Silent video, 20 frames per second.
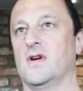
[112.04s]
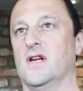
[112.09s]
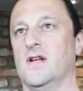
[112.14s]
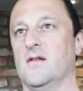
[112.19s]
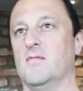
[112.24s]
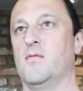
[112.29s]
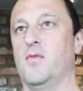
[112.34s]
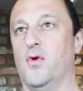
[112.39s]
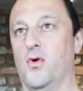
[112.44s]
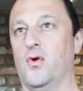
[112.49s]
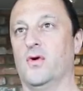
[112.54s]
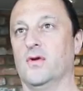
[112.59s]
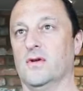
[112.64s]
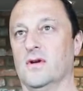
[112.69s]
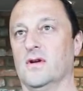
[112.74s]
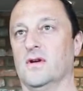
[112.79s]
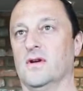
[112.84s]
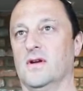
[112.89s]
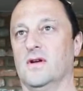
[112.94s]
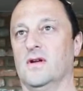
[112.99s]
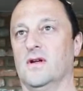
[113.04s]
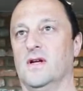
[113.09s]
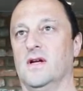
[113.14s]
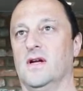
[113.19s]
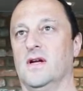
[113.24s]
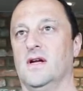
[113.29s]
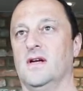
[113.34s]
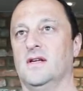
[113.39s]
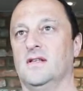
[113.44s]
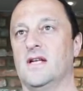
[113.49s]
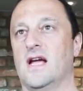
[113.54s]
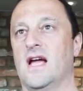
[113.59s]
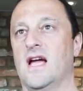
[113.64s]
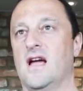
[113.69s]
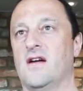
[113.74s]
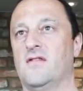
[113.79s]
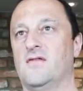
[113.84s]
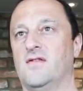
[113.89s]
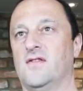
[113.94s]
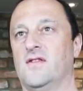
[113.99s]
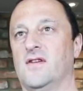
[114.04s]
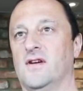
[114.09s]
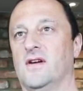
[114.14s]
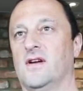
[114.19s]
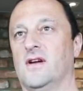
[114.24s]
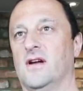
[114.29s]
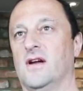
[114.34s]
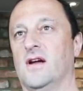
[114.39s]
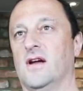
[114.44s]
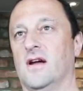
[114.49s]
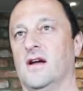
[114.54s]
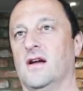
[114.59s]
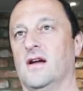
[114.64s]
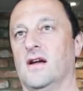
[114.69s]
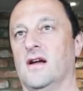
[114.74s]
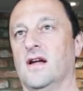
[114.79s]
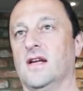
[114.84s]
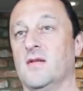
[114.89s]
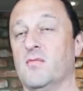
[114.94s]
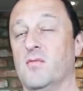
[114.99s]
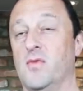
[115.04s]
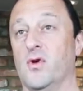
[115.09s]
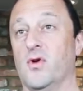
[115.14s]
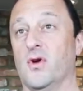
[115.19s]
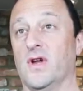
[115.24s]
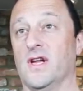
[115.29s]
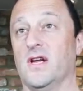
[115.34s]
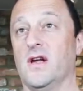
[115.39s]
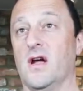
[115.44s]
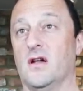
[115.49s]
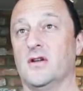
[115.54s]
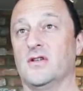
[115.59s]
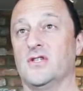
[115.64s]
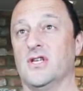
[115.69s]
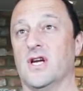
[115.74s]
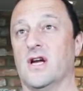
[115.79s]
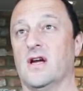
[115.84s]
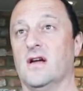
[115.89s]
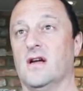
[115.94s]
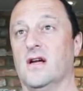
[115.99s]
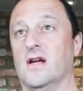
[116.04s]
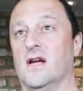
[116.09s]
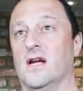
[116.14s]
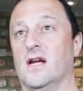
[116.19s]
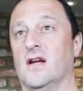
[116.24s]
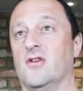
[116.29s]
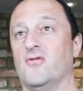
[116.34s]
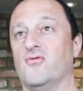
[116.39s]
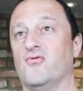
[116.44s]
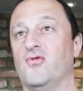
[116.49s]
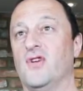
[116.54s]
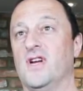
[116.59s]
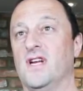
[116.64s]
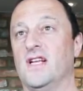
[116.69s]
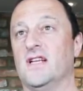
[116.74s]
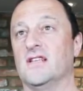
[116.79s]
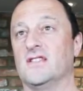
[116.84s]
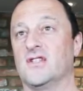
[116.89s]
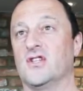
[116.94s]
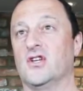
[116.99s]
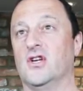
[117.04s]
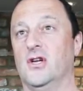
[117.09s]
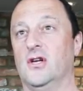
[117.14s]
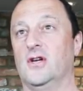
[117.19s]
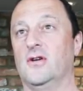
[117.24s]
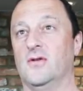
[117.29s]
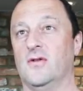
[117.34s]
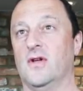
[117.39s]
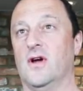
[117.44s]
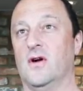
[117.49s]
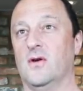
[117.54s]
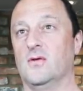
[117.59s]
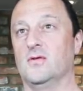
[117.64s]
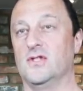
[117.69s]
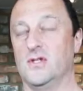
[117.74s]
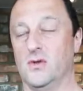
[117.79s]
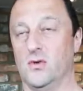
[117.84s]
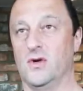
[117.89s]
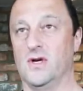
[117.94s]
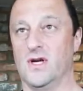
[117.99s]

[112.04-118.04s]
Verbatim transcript: really important to have uh, an employee culture. Really, it's the glue that holds the